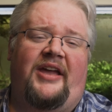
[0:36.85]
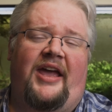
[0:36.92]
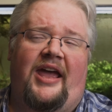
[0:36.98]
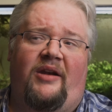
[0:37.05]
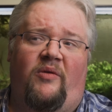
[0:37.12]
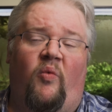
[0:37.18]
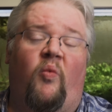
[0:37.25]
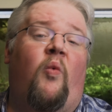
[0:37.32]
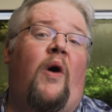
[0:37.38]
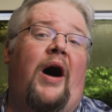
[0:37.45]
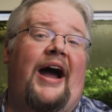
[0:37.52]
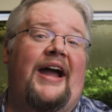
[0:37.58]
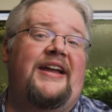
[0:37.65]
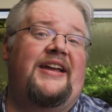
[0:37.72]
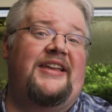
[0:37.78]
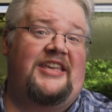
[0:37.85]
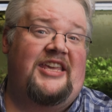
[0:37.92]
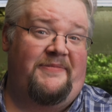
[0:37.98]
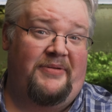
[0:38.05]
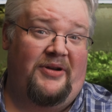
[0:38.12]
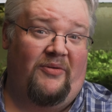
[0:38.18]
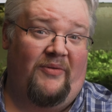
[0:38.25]
and why I
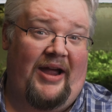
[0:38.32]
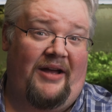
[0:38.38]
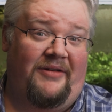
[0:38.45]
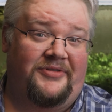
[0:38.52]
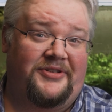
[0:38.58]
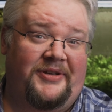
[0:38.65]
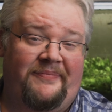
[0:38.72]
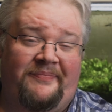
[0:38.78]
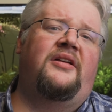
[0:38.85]
keep it around.